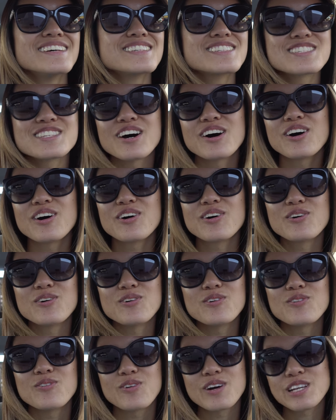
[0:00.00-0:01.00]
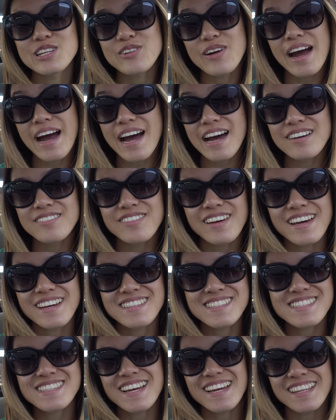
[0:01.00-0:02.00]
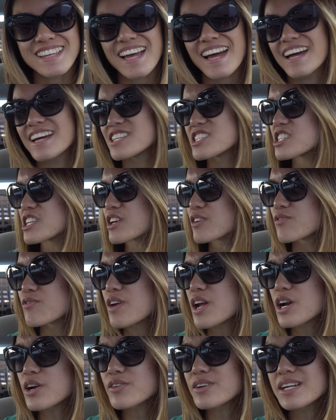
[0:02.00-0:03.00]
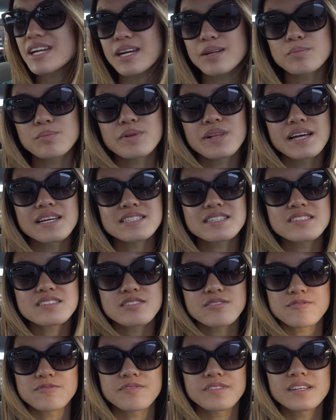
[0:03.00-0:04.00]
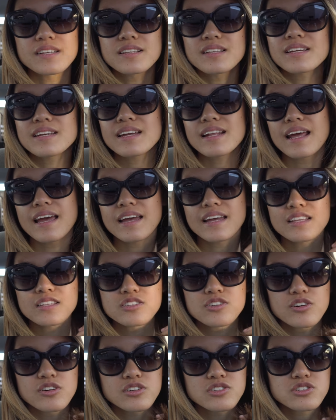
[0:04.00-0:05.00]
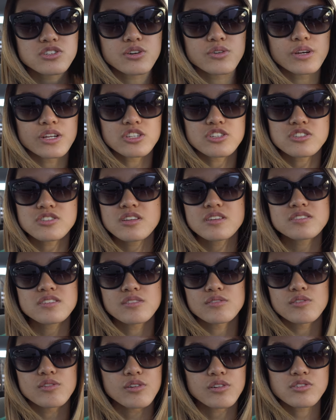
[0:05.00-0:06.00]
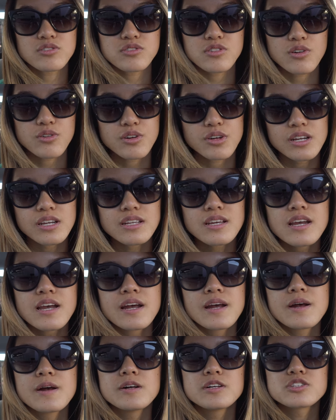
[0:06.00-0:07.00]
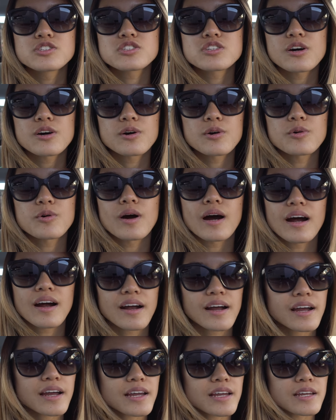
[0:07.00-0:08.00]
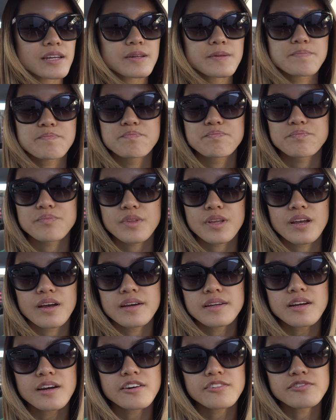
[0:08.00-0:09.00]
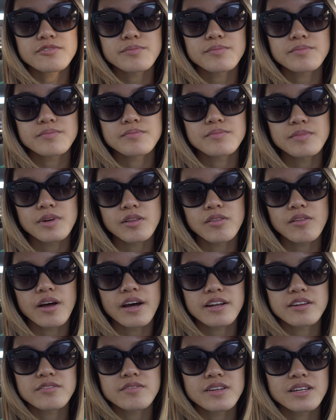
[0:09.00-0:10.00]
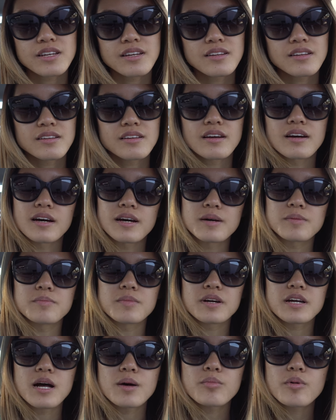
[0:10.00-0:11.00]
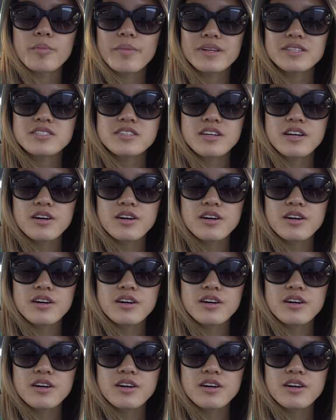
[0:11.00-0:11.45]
So when you have ends like that, it's like very unpleasant to feel it, and also it just doesn't look so good. So I cut off a lot of it um, a couple months